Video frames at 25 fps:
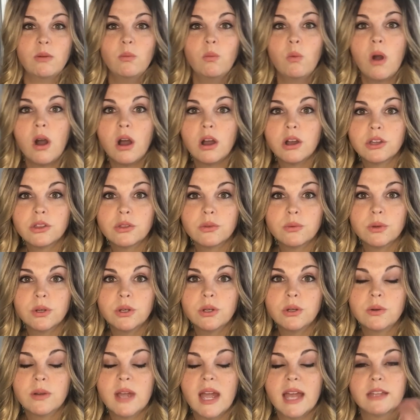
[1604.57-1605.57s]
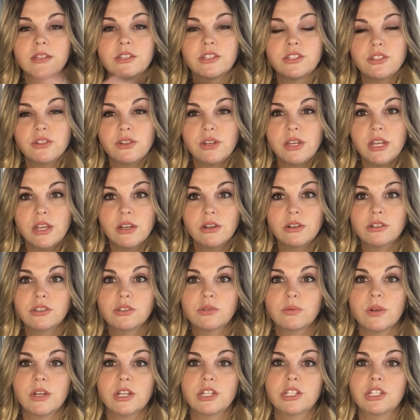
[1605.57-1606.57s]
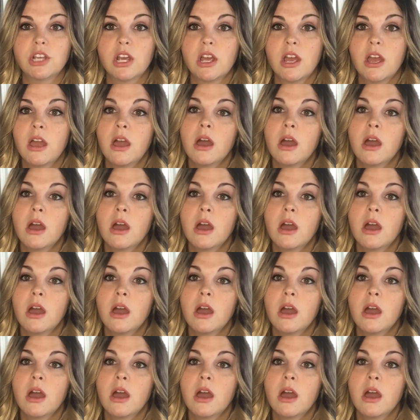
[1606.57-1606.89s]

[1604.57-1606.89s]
walkthrough at Studios, which